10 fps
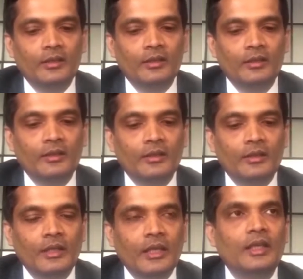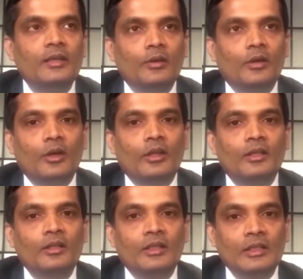In, the other, in other
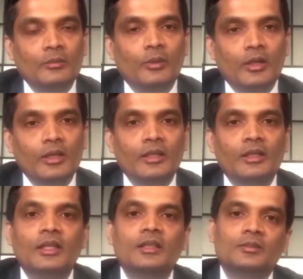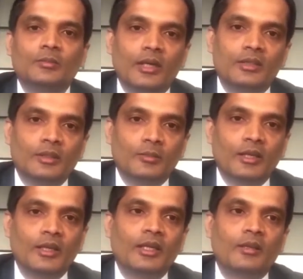words, see every tissue in the body
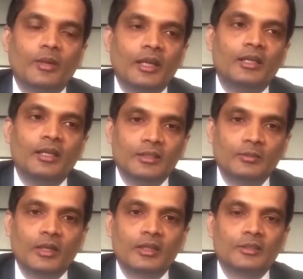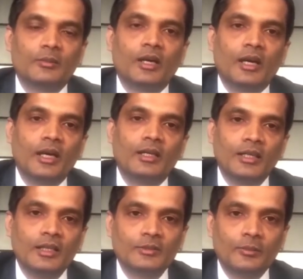needs blood supply for its living.
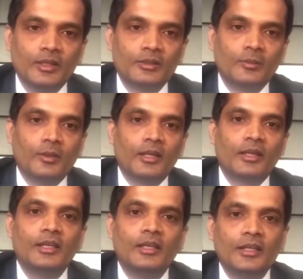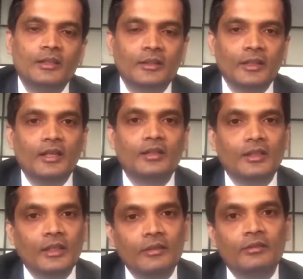Through blood,
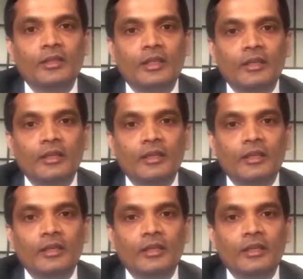tissues get